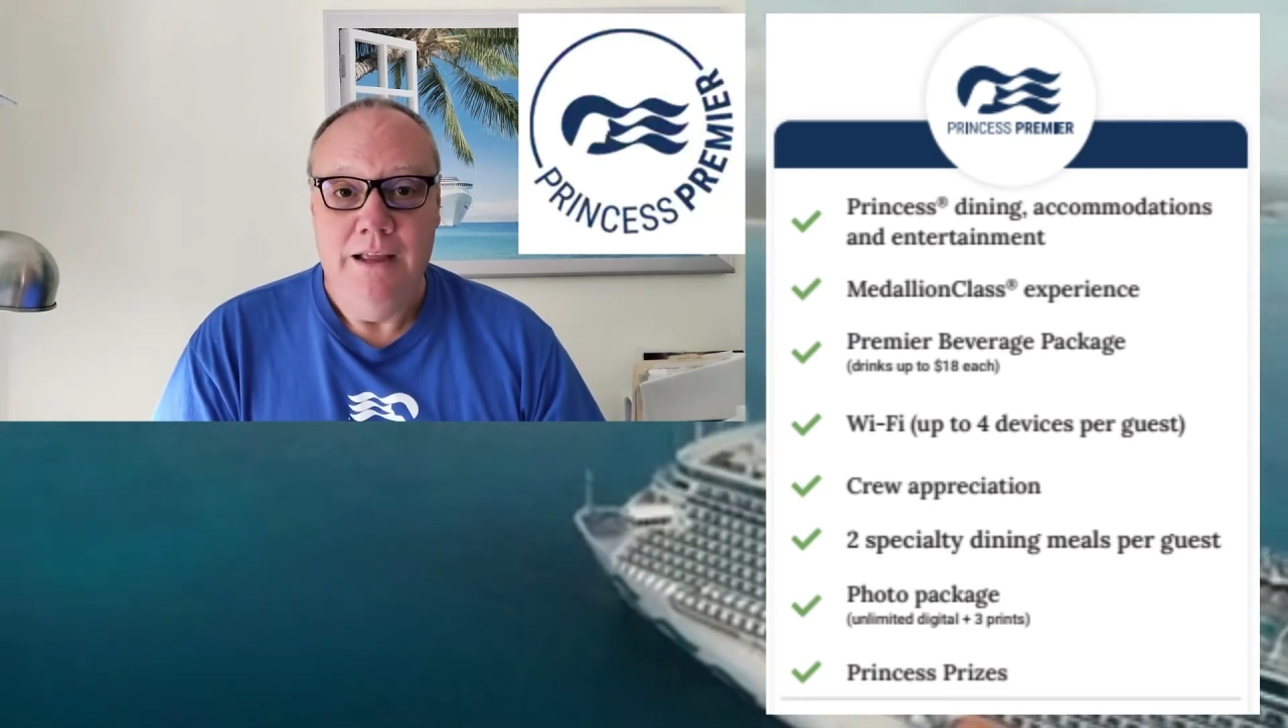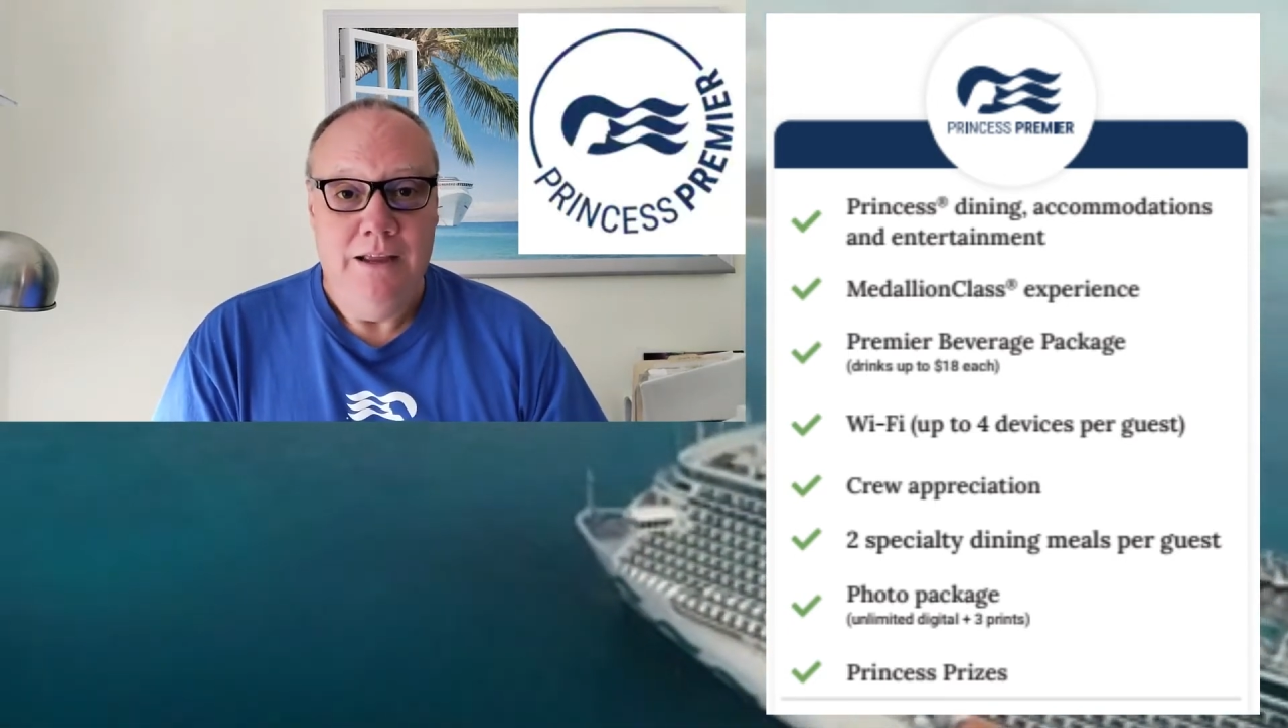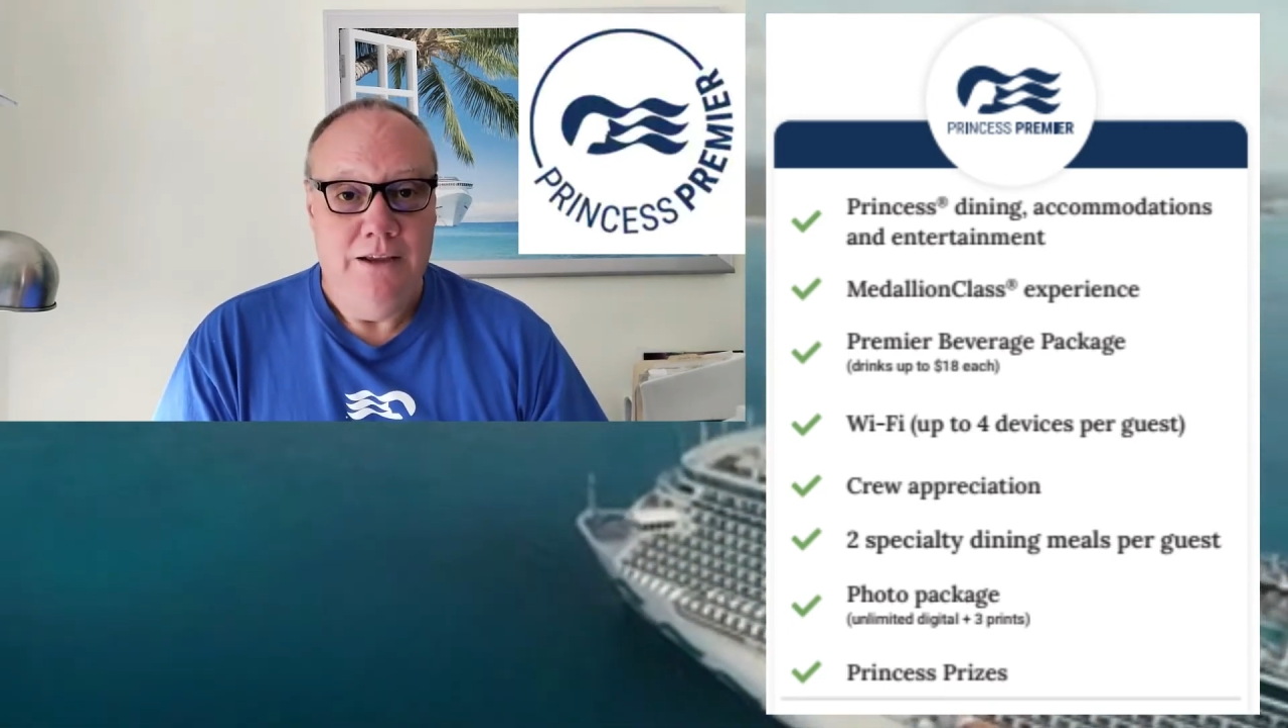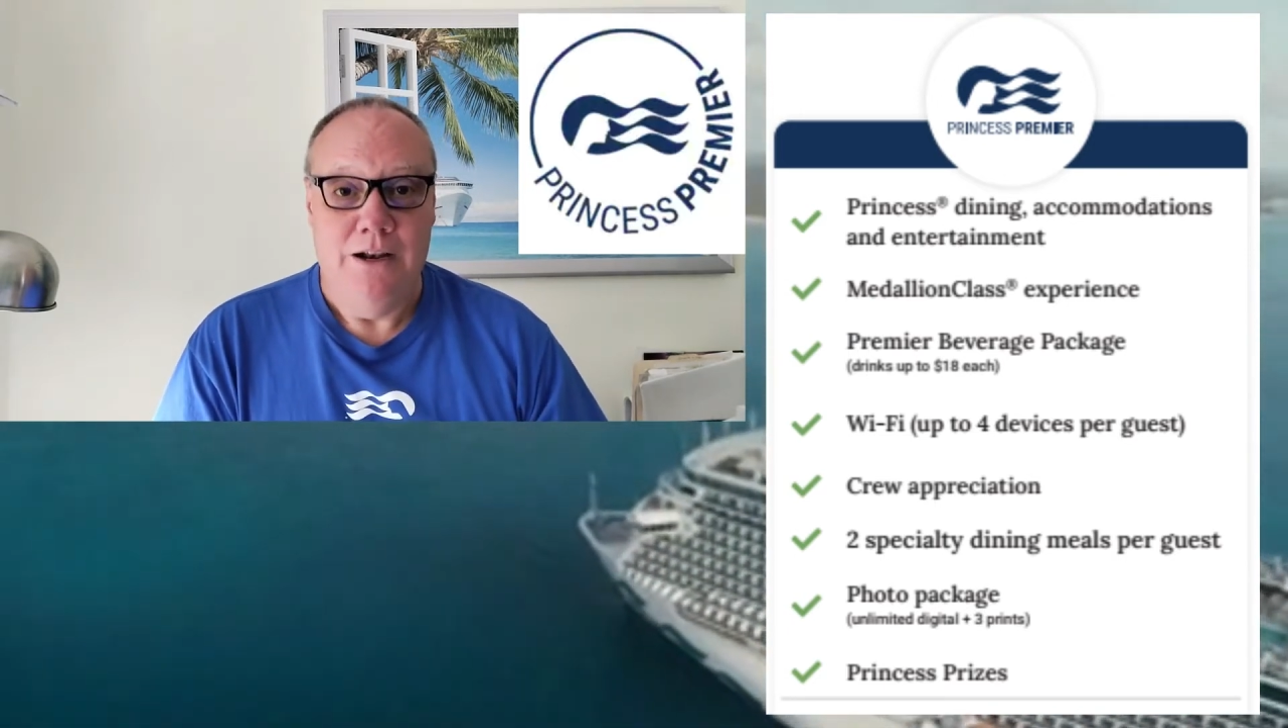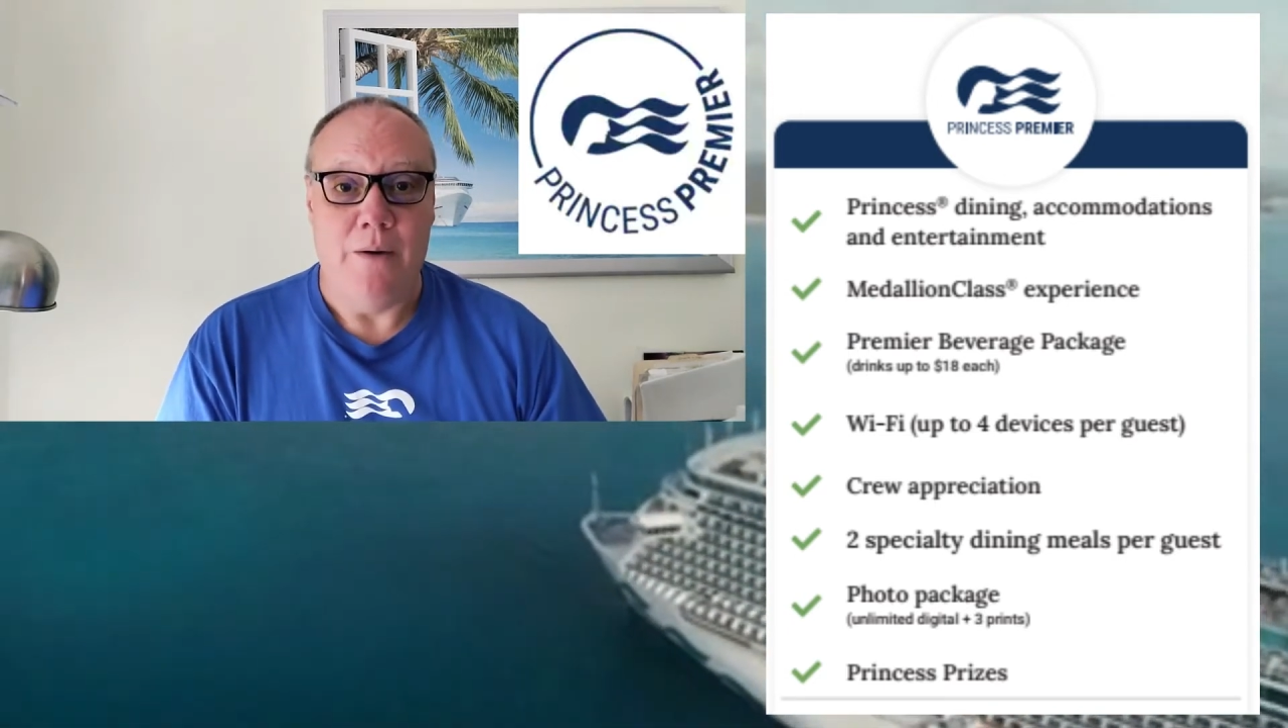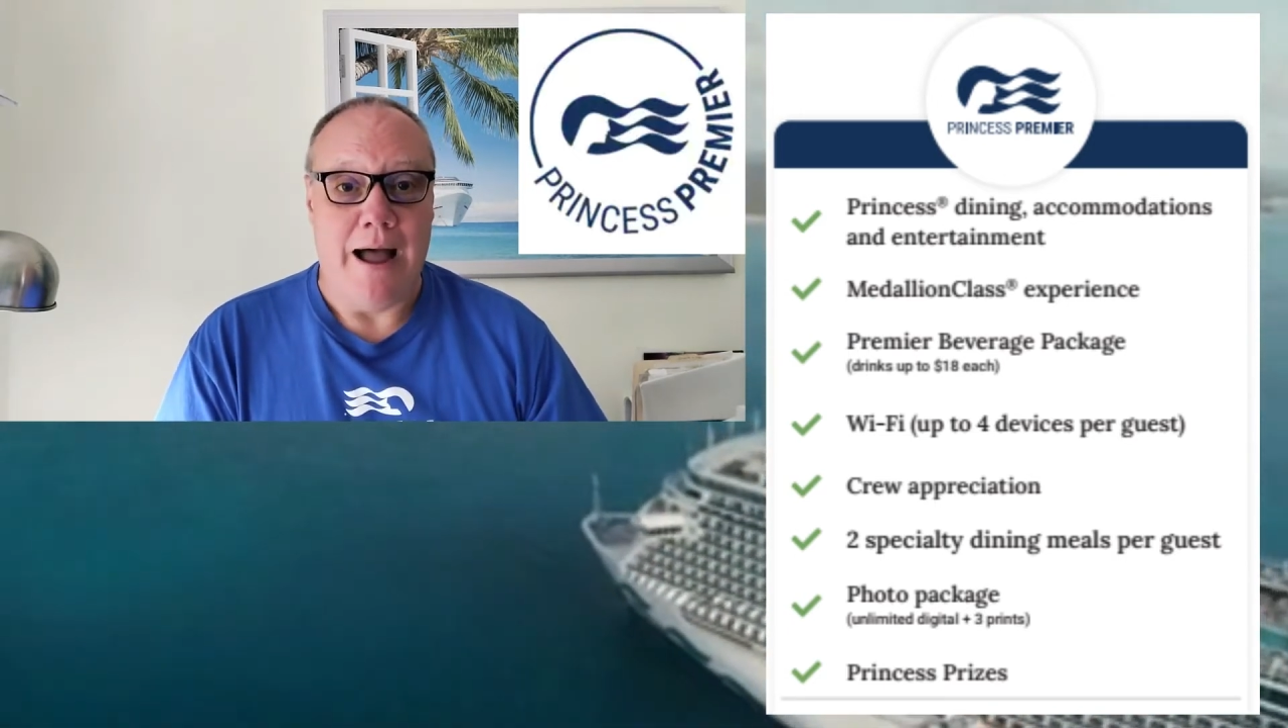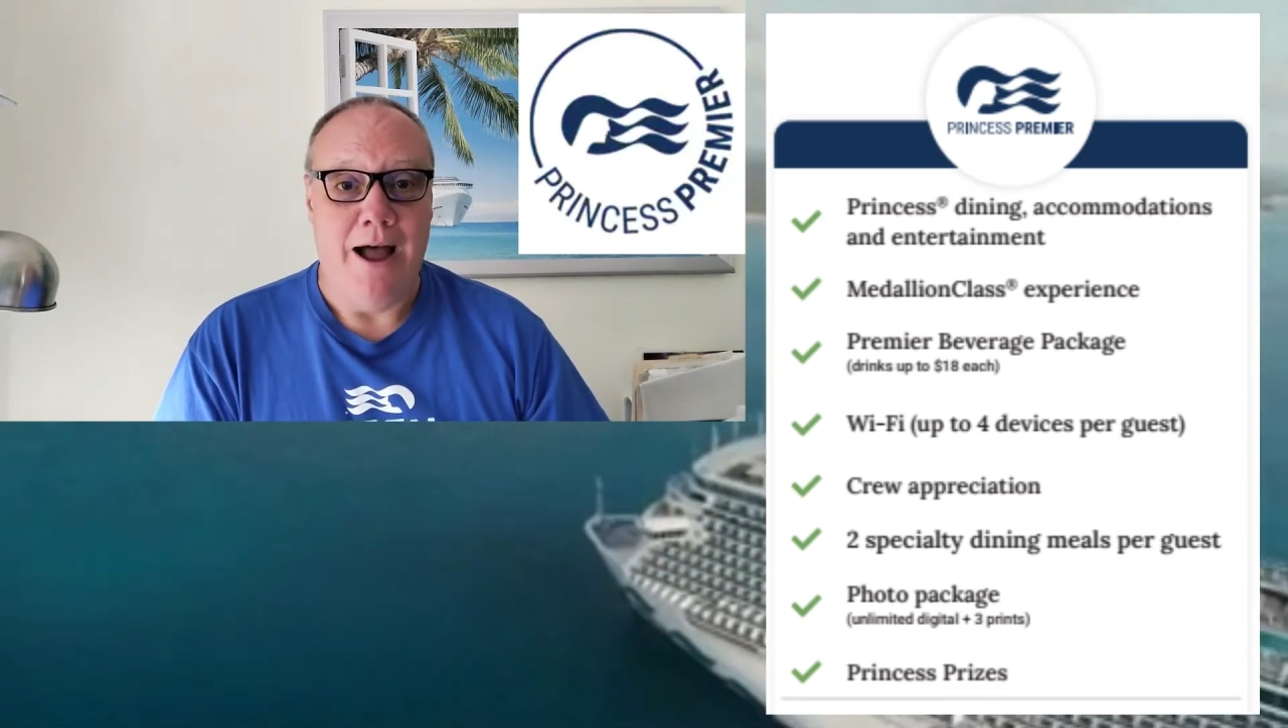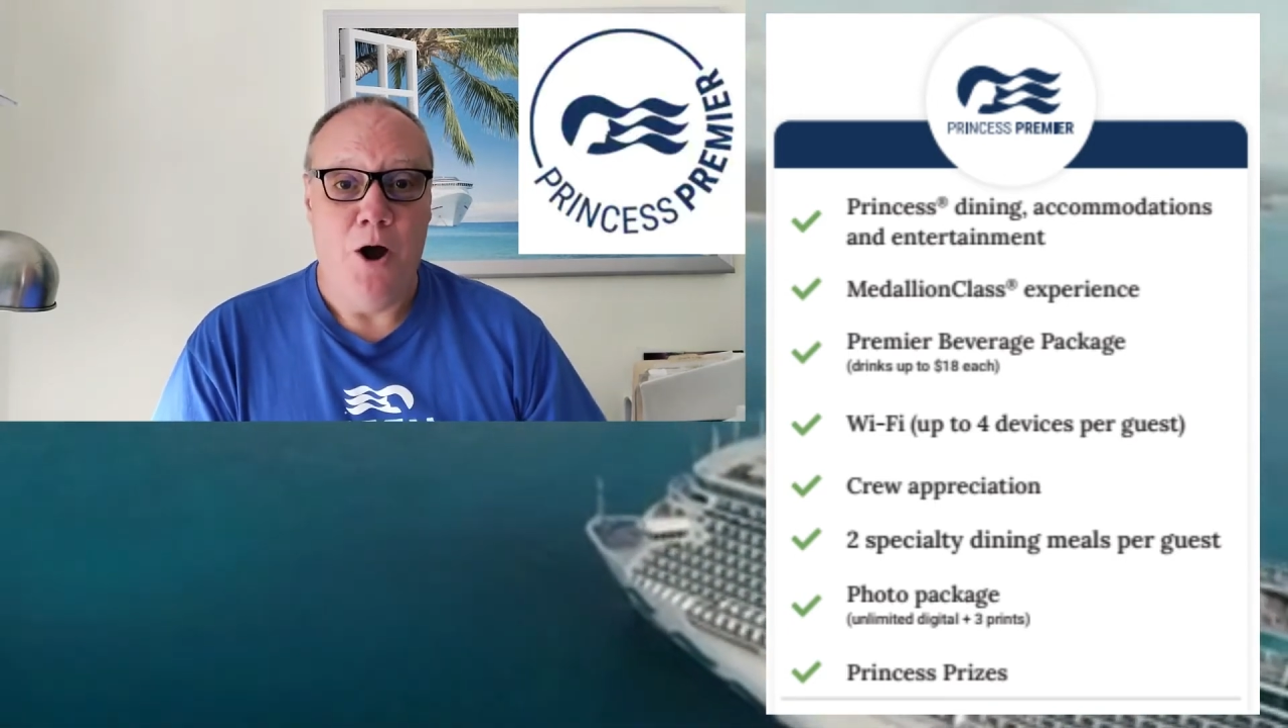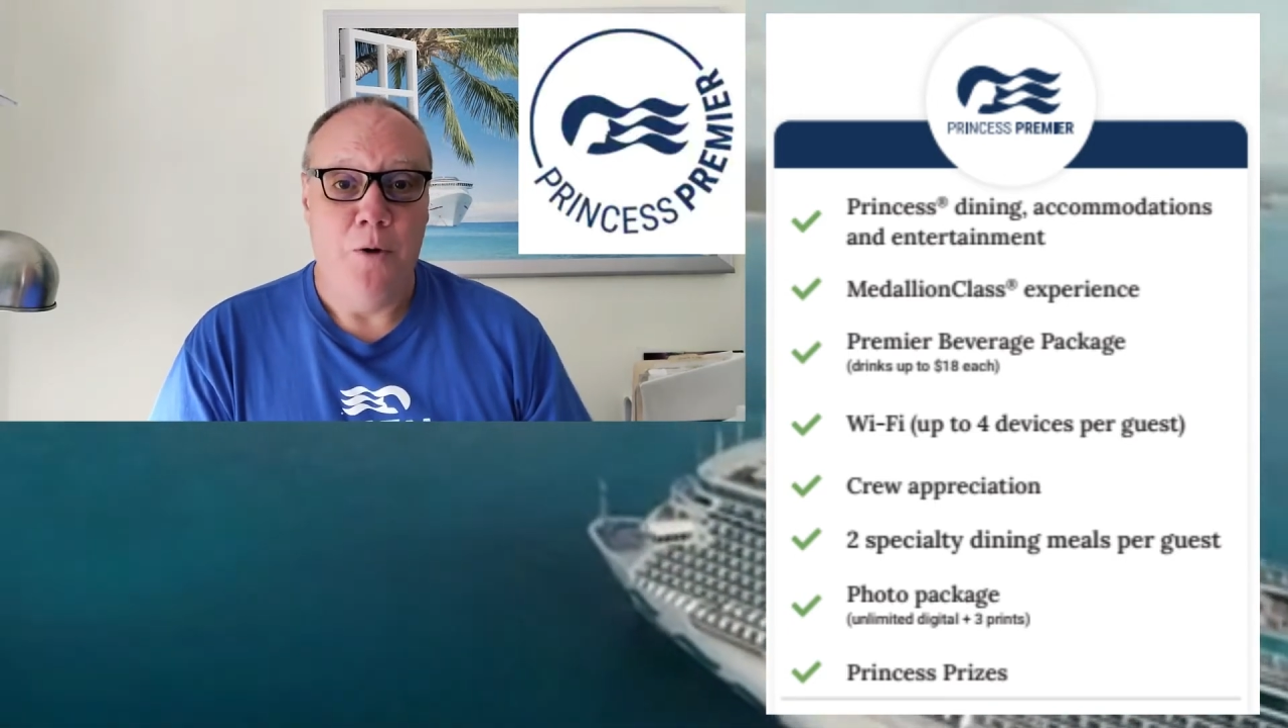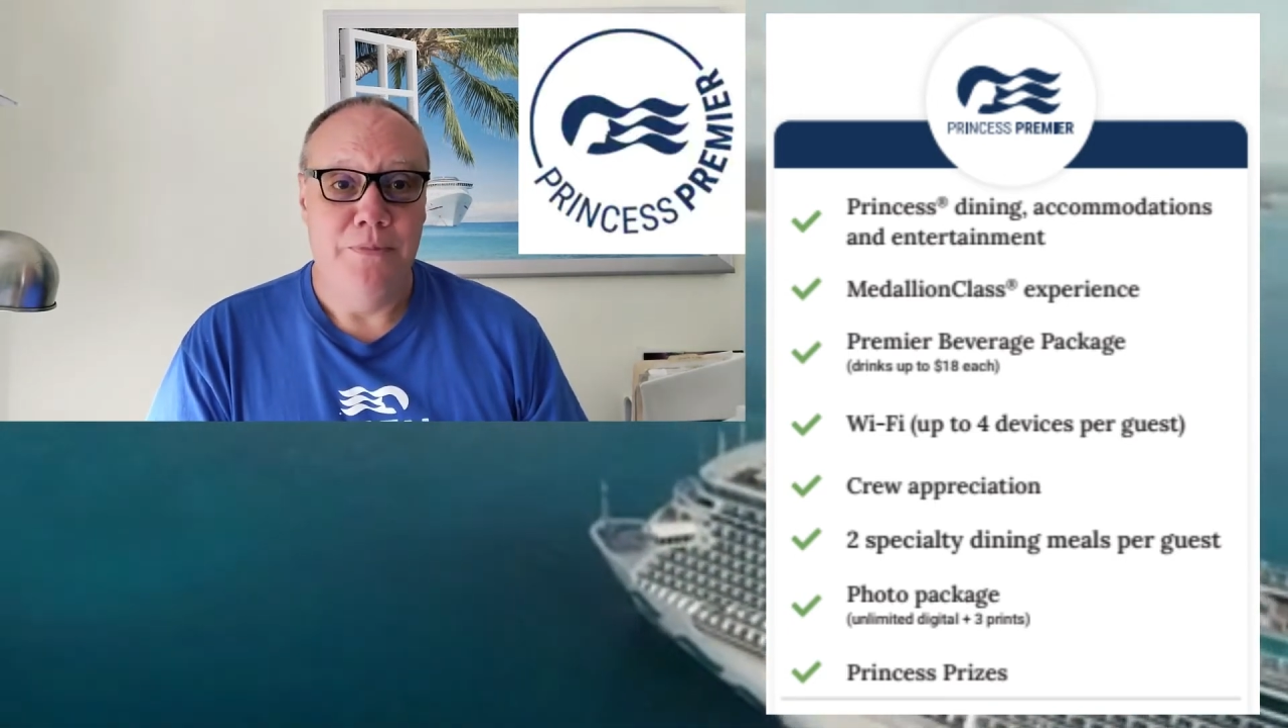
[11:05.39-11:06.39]
You know, I
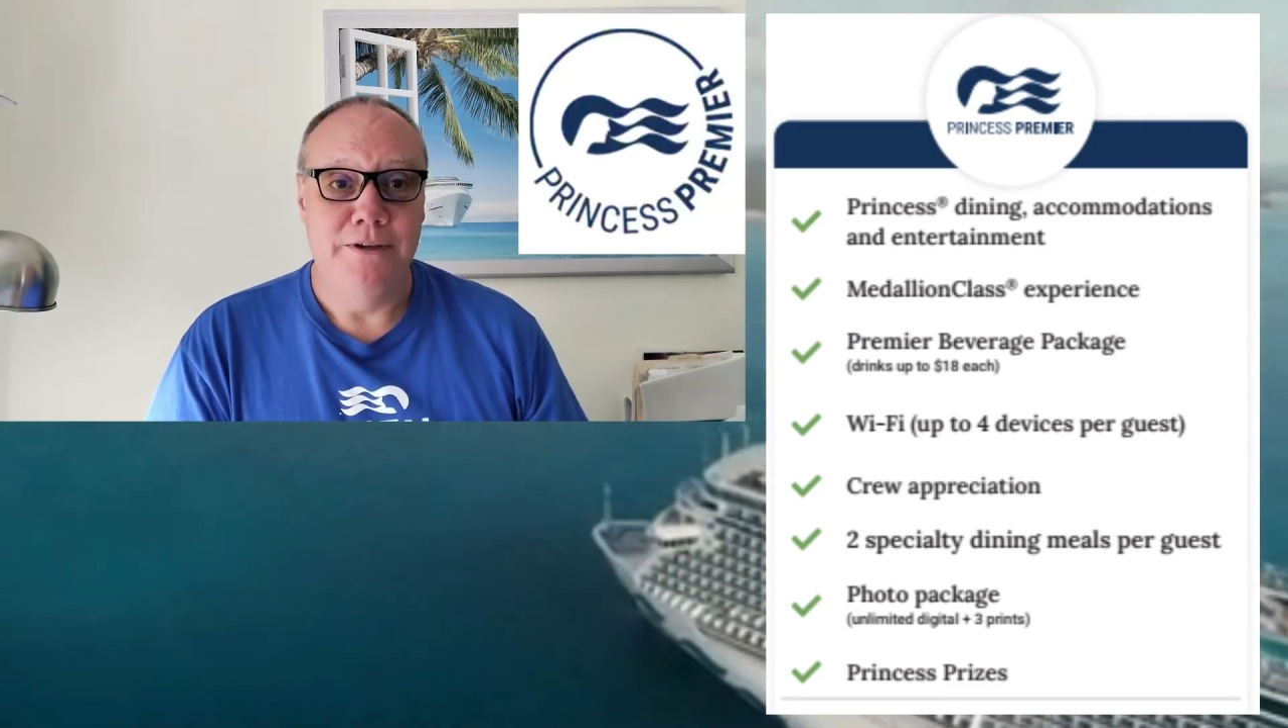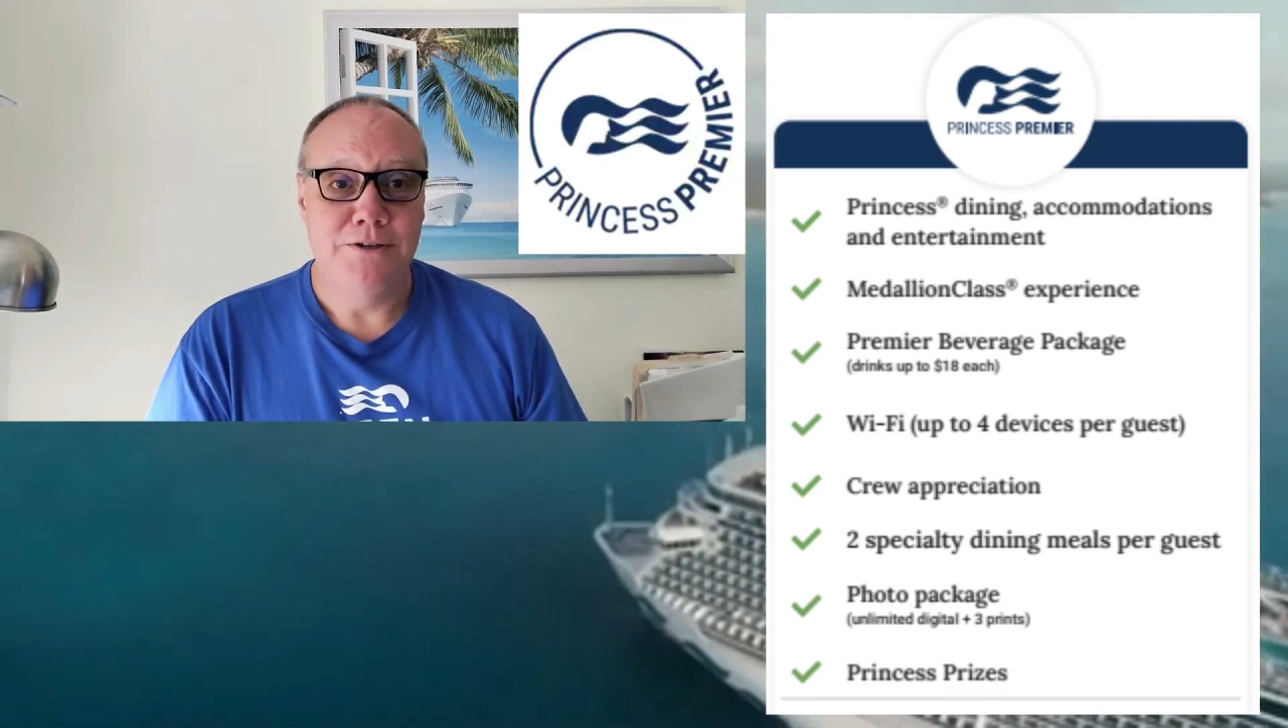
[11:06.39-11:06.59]
hope this